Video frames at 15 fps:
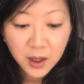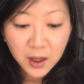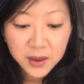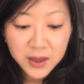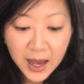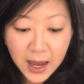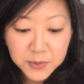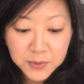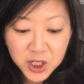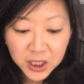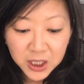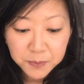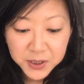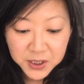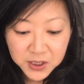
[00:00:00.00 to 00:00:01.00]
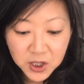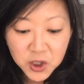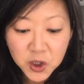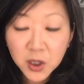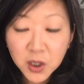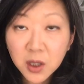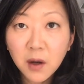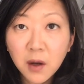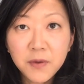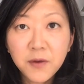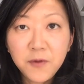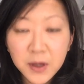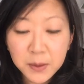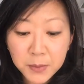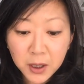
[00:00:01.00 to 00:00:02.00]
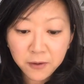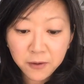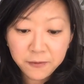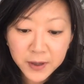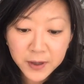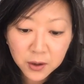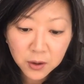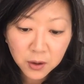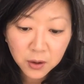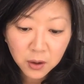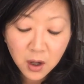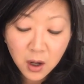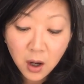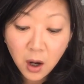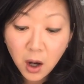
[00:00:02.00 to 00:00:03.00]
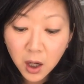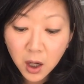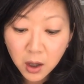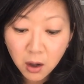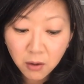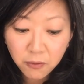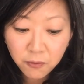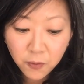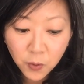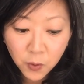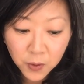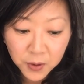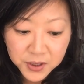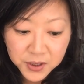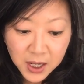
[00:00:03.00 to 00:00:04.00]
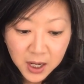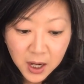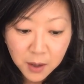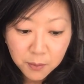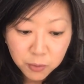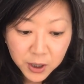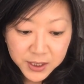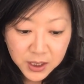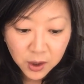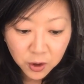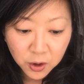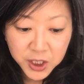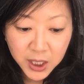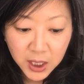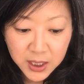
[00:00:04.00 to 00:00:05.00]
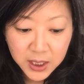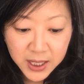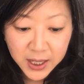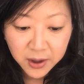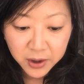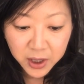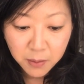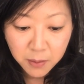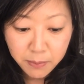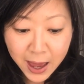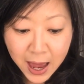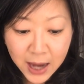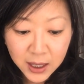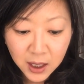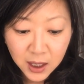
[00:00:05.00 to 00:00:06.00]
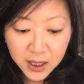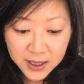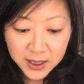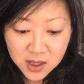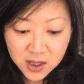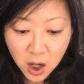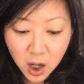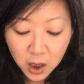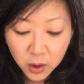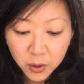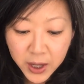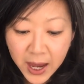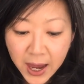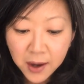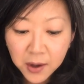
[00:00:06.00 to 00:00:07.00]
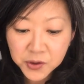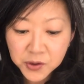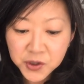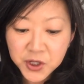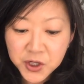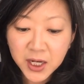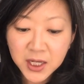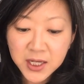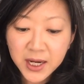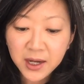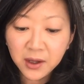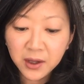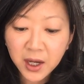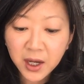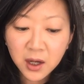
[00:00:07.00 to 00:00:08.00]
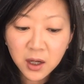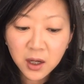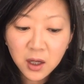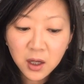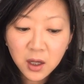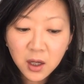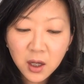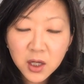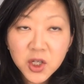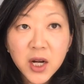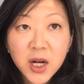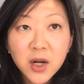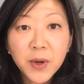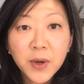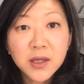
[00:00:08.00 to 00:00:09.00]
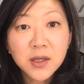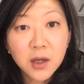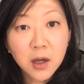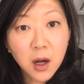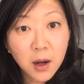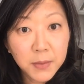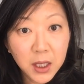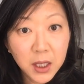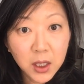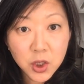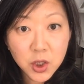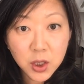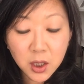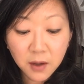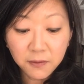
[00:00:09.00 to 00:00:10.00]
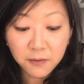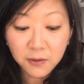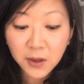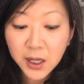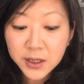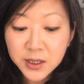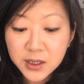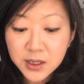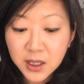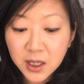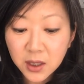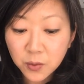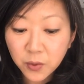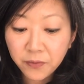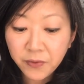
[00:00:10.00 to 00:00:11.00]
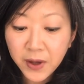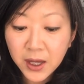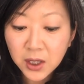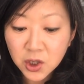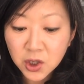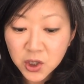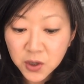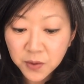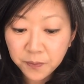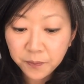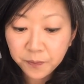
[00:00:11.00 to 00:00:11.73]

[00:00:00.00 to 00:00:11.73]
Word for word: The abject position of the female figure, on all fours, pressing her genitalia back against the hollow cow's genitalia, generates a combination of lust and revenge.